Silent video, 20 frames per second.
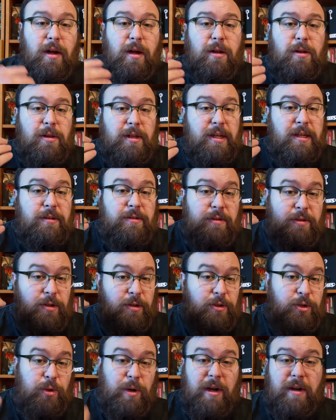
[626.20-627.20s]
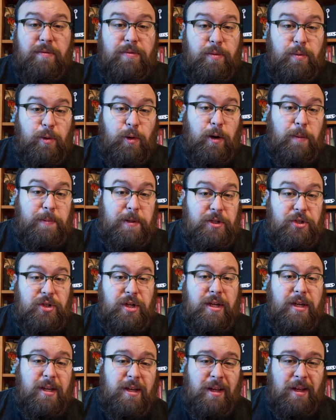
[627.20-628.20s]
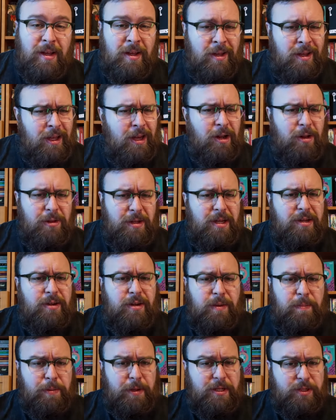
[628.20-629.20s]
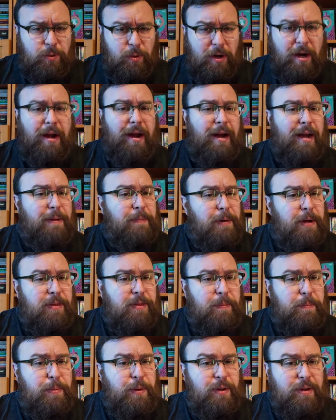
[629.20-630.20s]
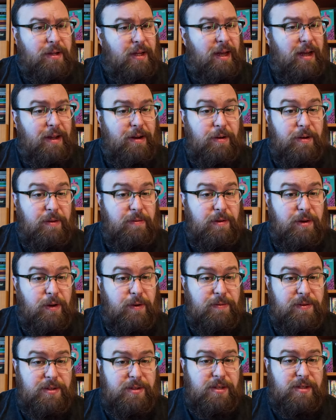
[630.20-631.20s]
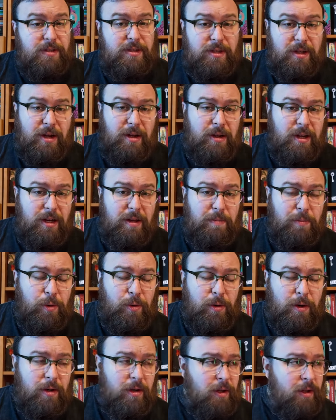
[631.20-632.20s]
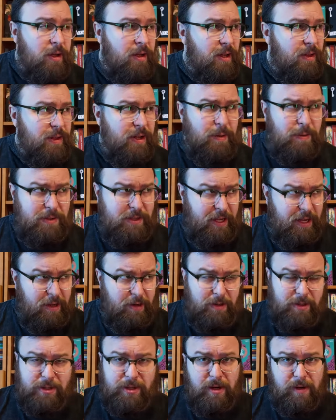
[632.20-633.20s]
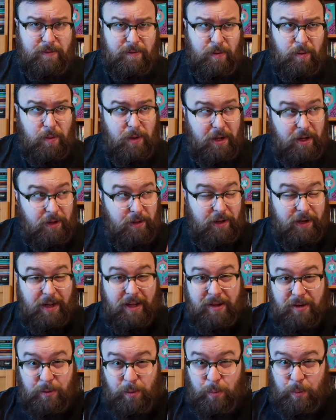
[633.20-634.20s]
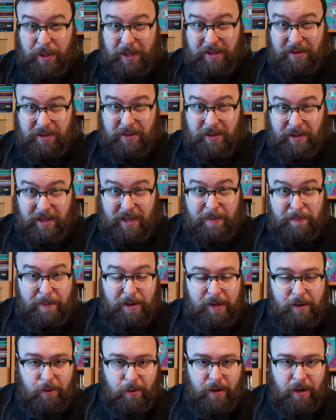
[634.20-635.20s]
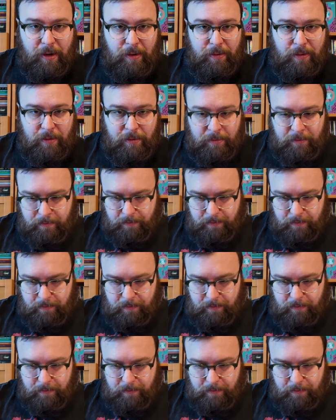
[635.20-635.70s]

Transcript: I'll link to Drive Through RPG and I'll link to the place where I bought the book. I don't even know if it's in stock anymore. I think it was out of stock for a while and I had to wait till it came back around.